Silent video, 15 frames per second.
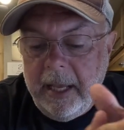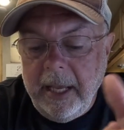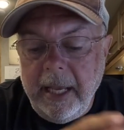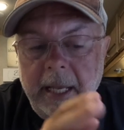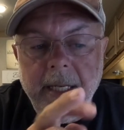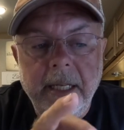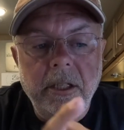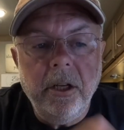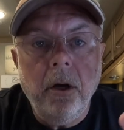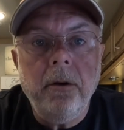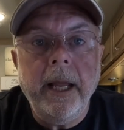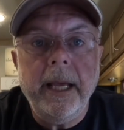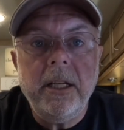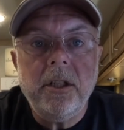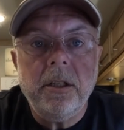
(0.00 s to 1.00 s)
any
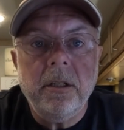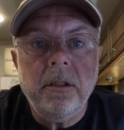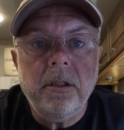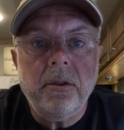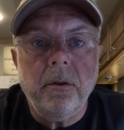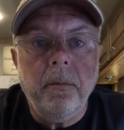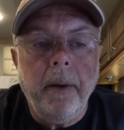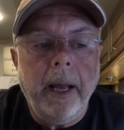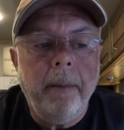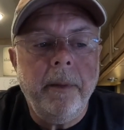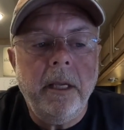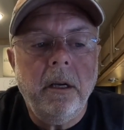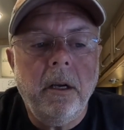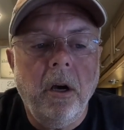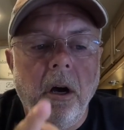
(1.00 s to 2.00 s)
donations through Buy
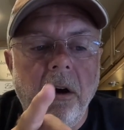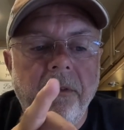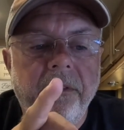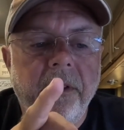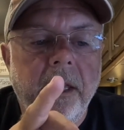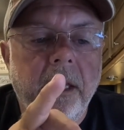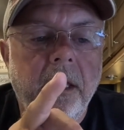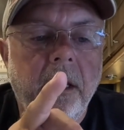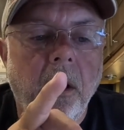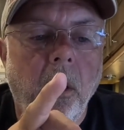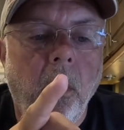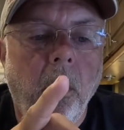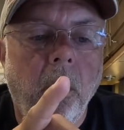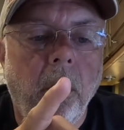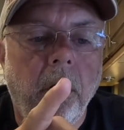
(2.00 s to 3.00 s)
Me a Coffee
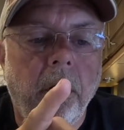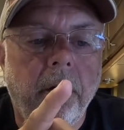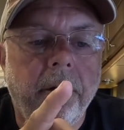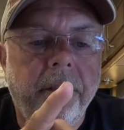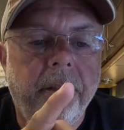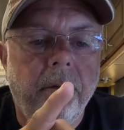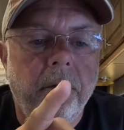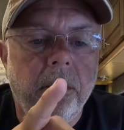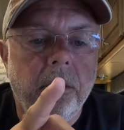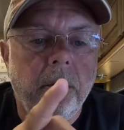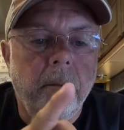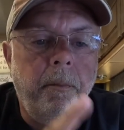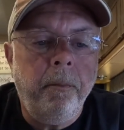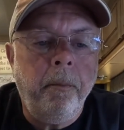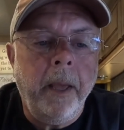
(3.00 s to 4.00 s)
or
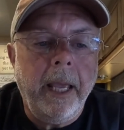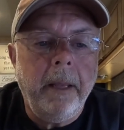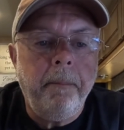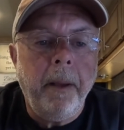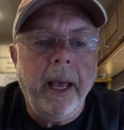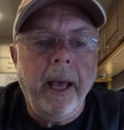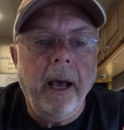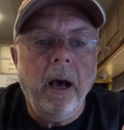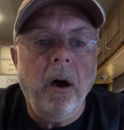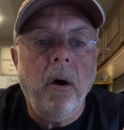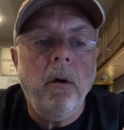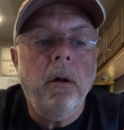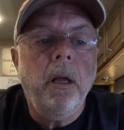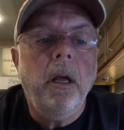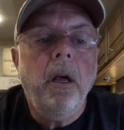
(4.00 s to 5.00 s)
through
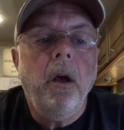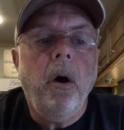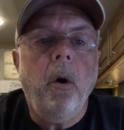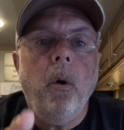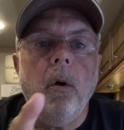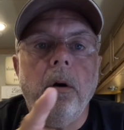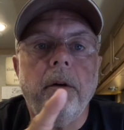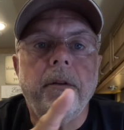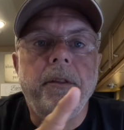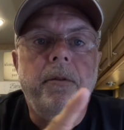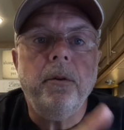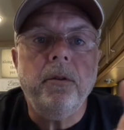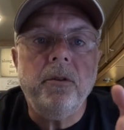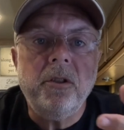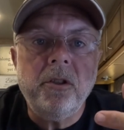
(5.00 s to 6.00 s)
PayPal or
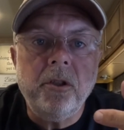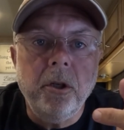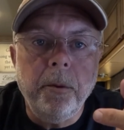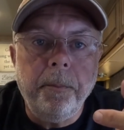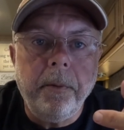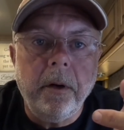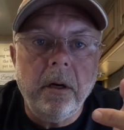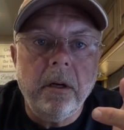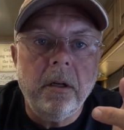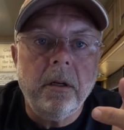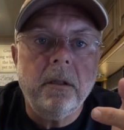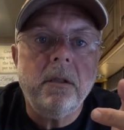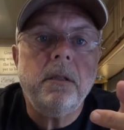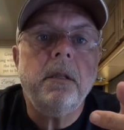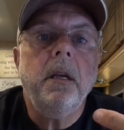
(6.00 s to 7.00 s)
through
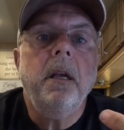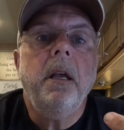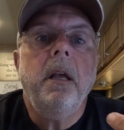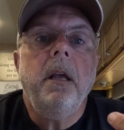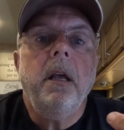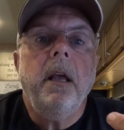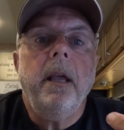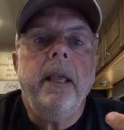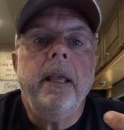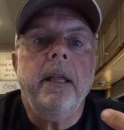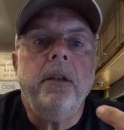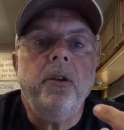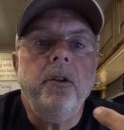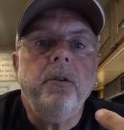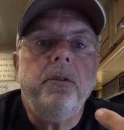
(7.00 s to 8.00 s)
Supers
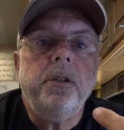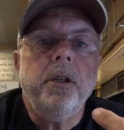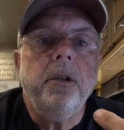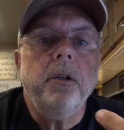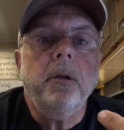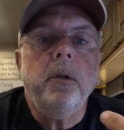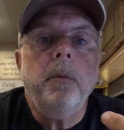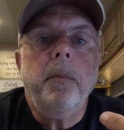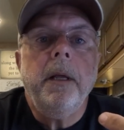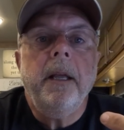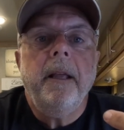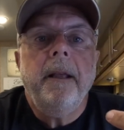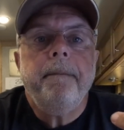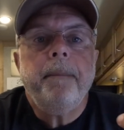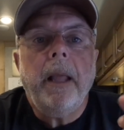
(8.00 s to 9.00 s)
in YouTube,
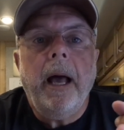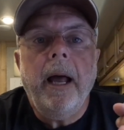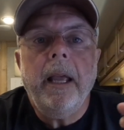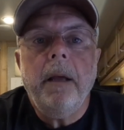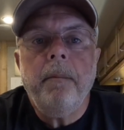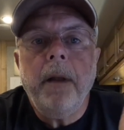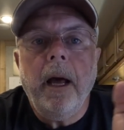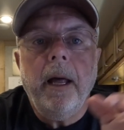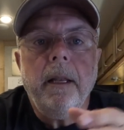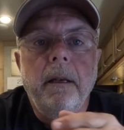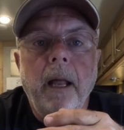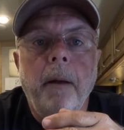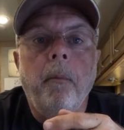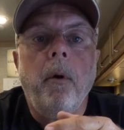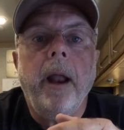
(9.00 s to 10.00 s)

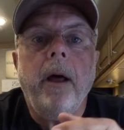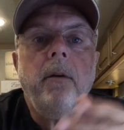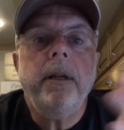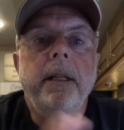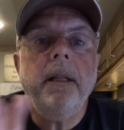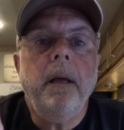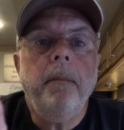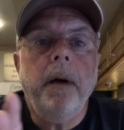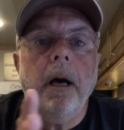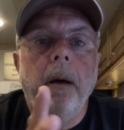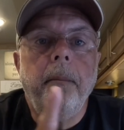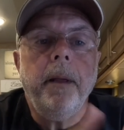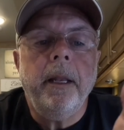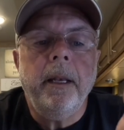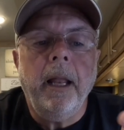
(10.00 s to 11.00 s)
I'm rounding them
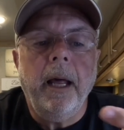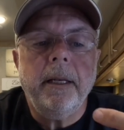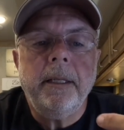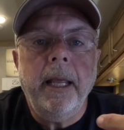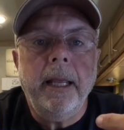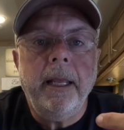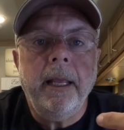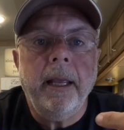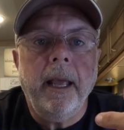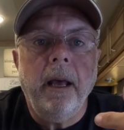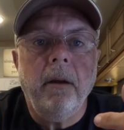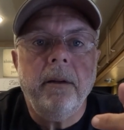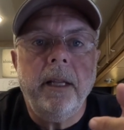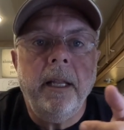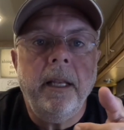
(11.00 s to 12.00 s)
up and not taking
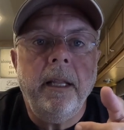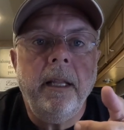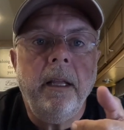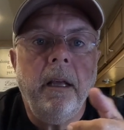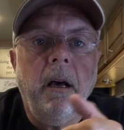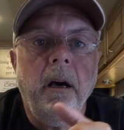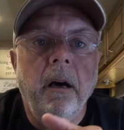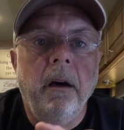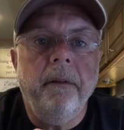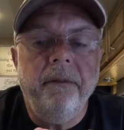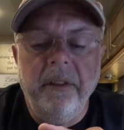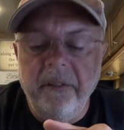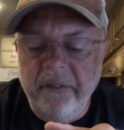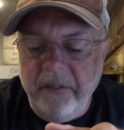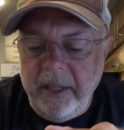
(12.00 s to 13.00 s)
out any of
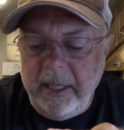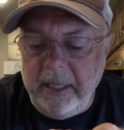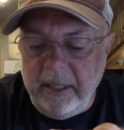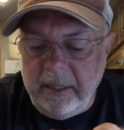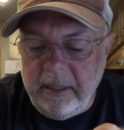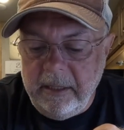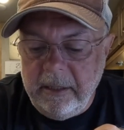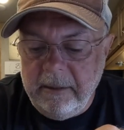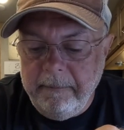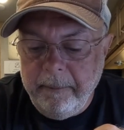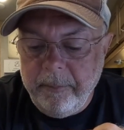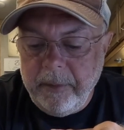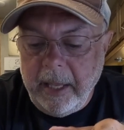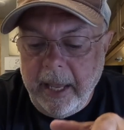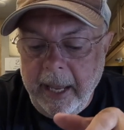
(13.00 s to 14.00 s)
the fees.
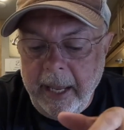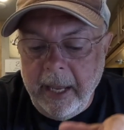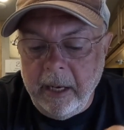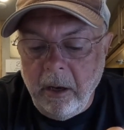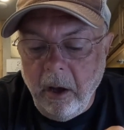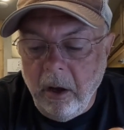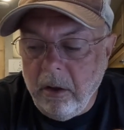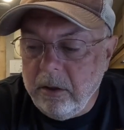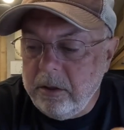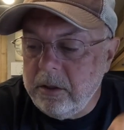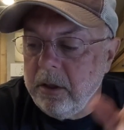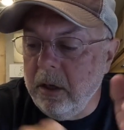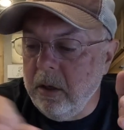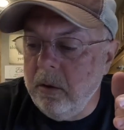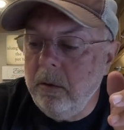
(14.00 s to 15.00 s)
And
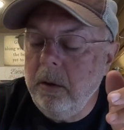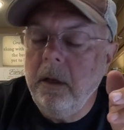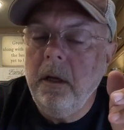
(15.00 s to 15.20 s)
also